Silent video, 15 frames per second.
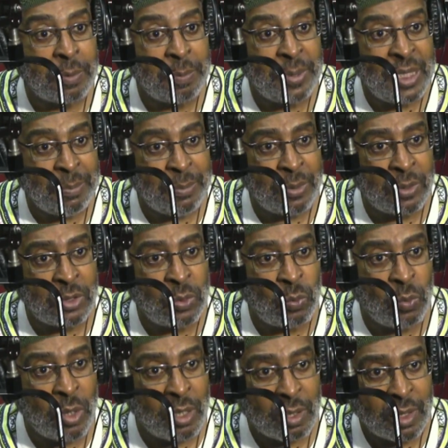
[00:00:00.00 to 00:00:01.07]
people to
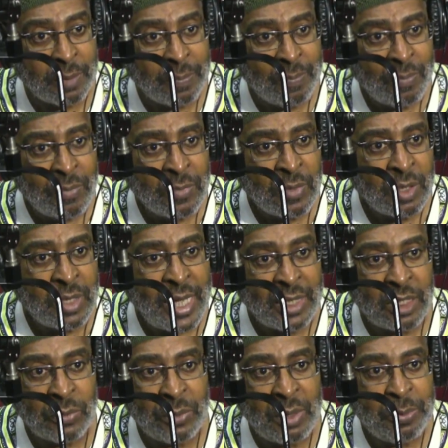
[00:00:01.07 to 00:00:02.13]
work.
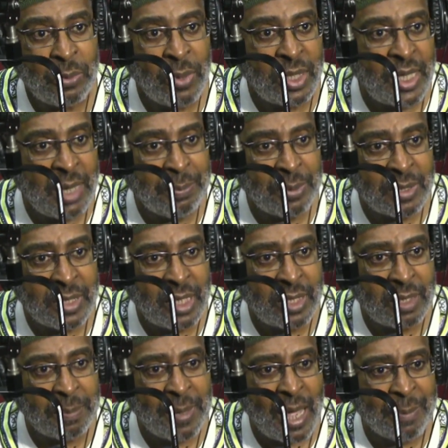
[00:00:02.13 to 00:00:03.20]
That 3.8 percent
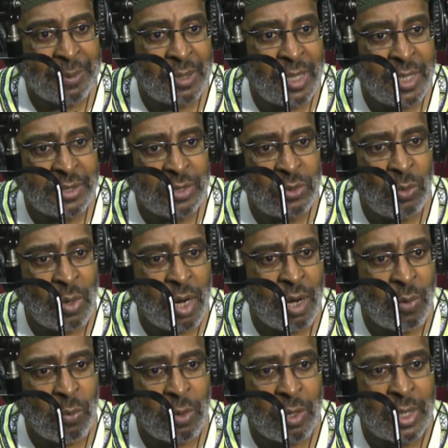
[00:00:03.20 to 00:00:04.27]
of the population who
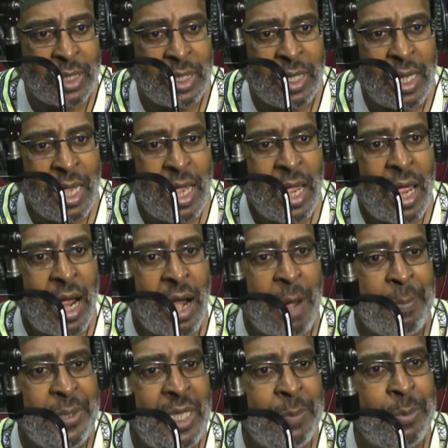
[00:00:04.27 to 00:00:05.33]
aren't working are
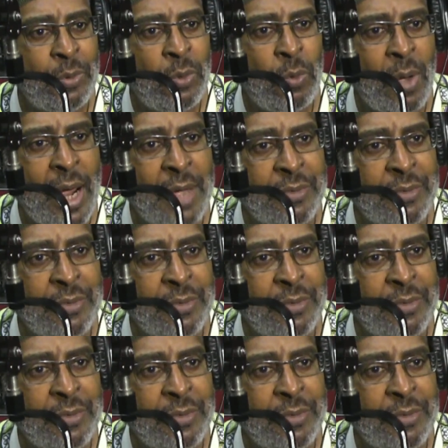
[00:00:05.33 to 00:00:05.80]
people who either